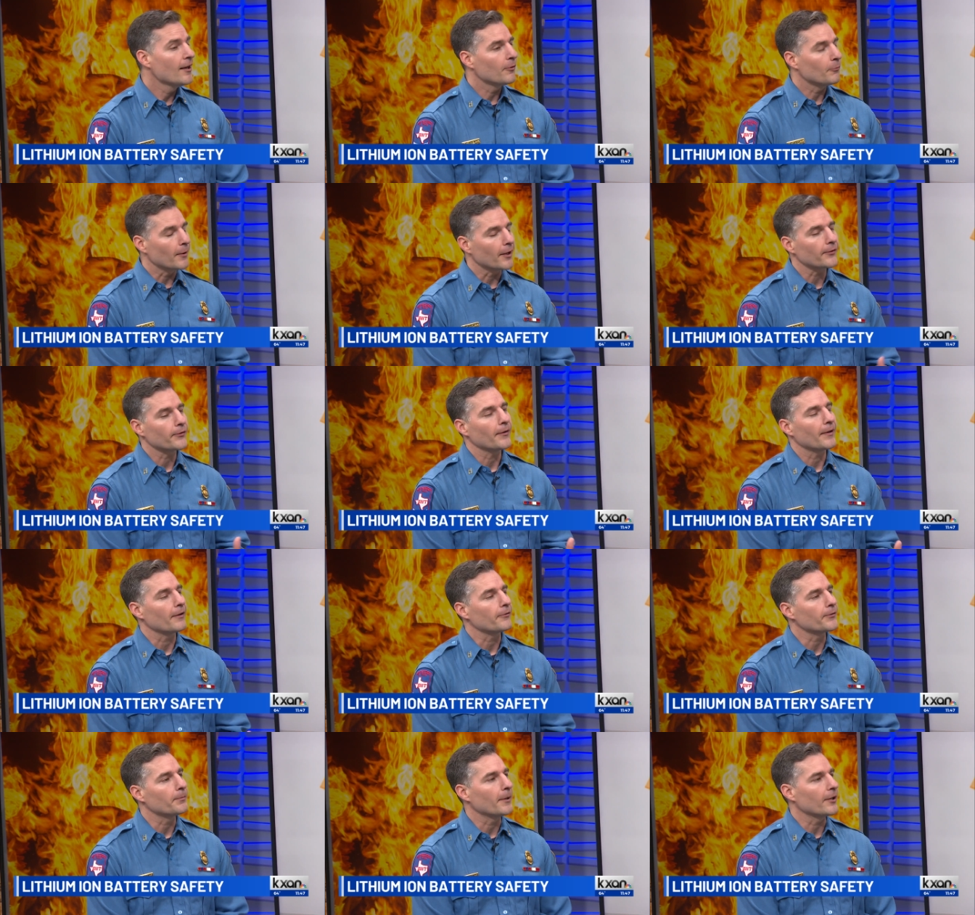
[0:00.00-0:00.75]
We also
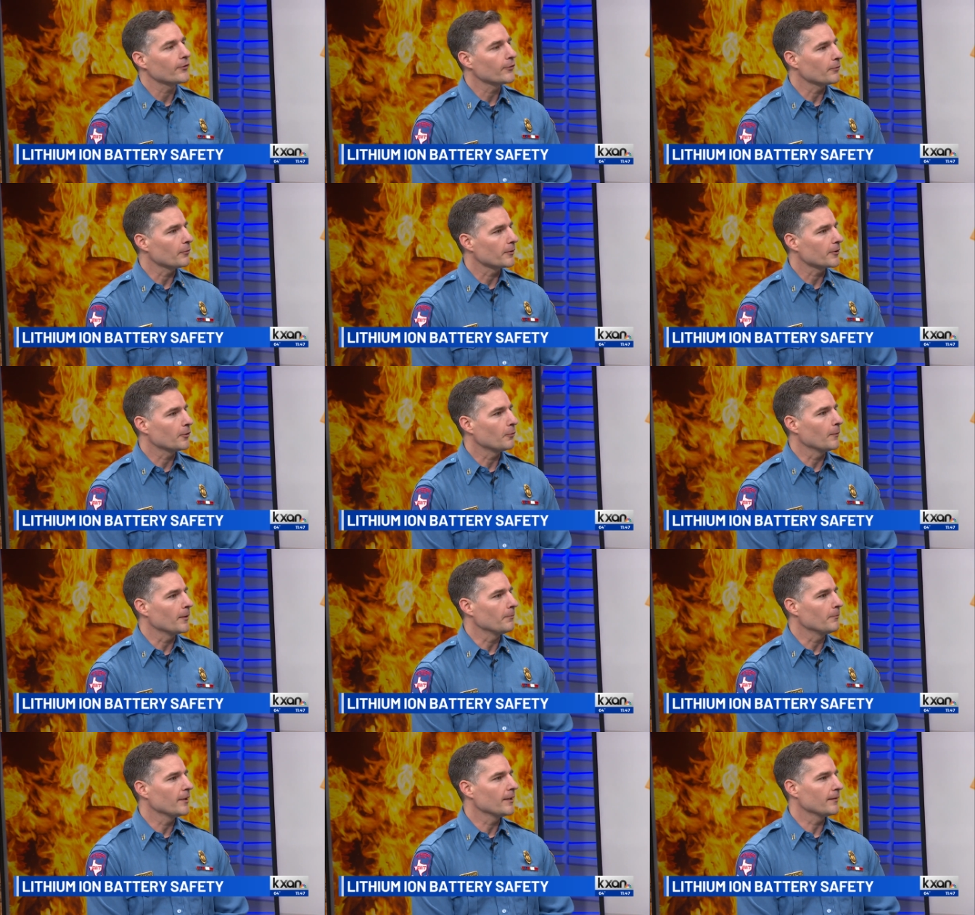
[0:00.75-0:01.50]
have special
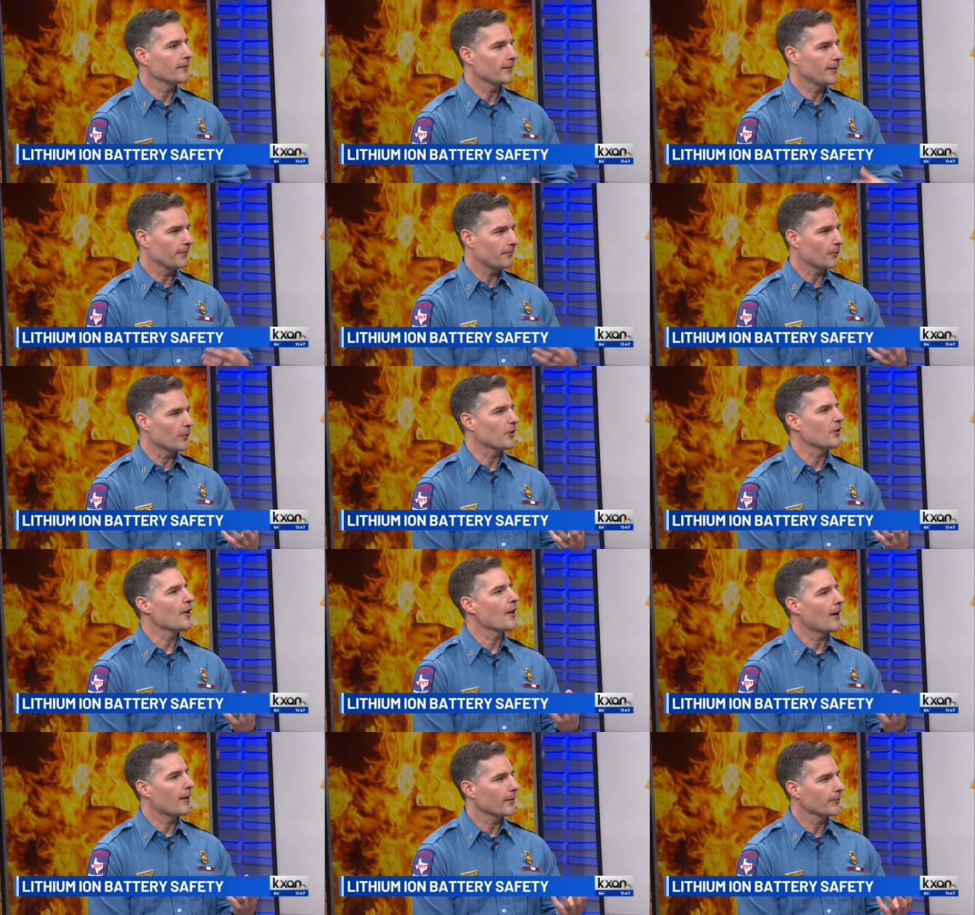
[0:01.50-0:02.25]
equipment, different
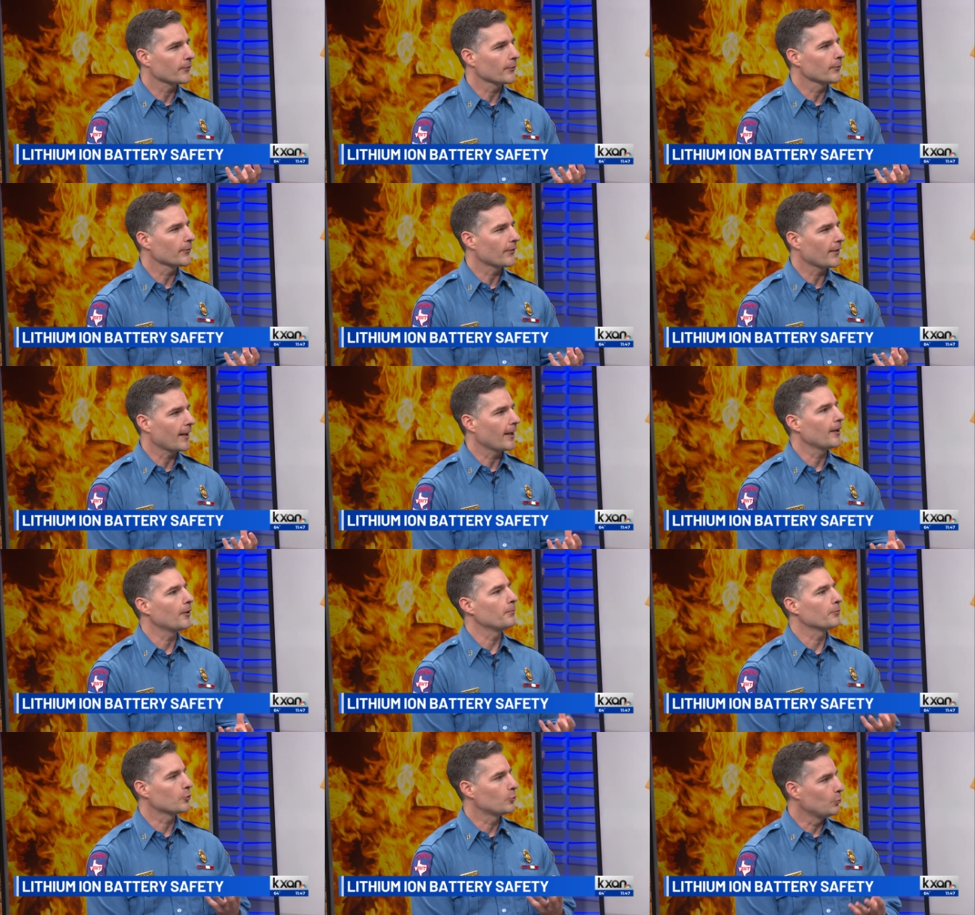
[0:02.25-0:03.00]
nozzles that
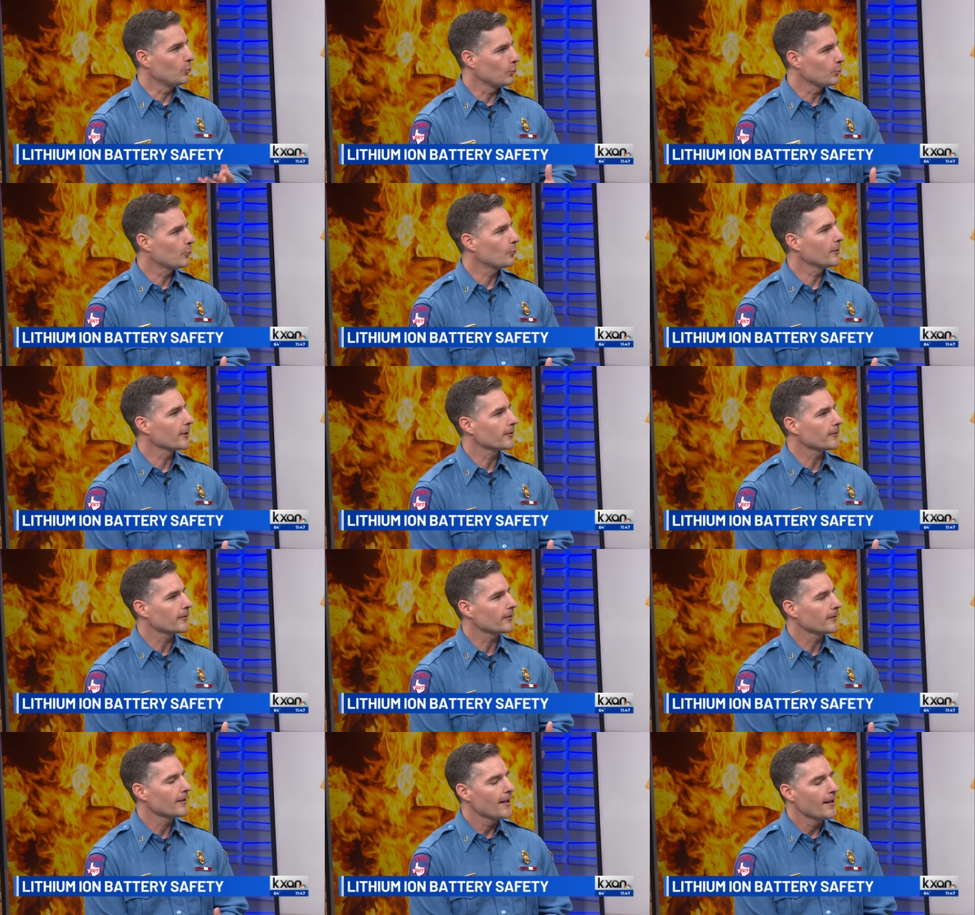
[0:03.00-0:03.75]
help cool
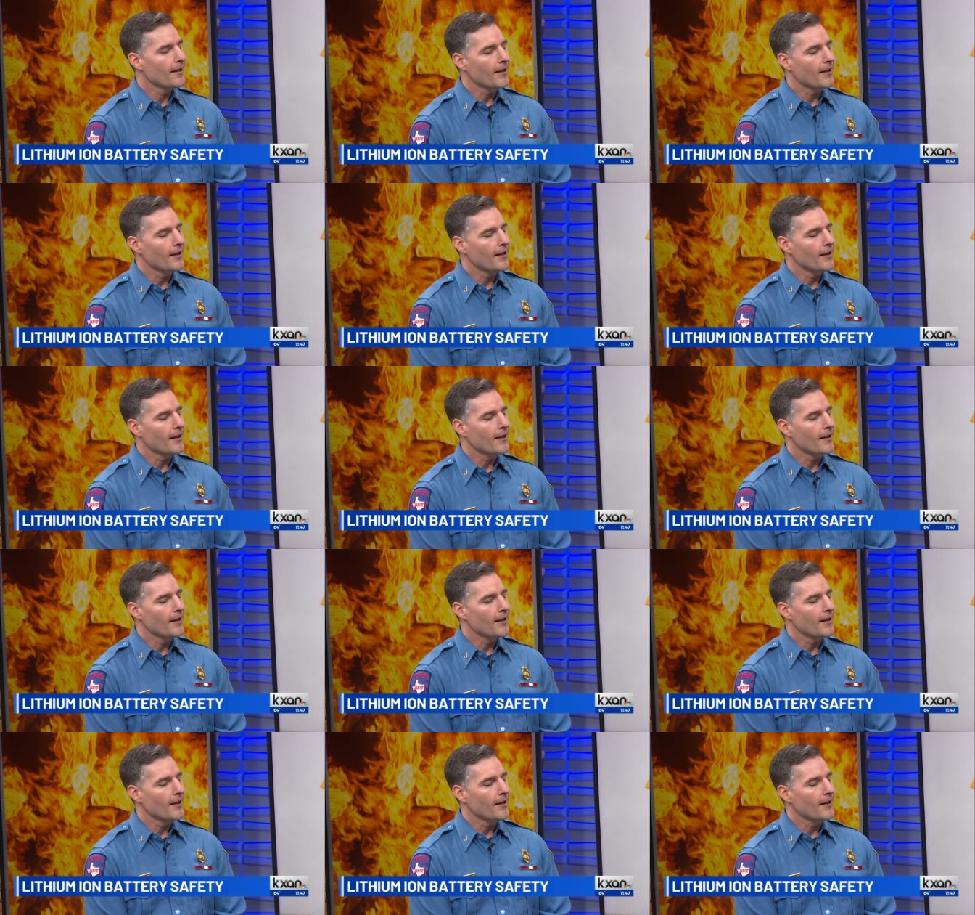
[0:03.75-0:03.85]
quicker.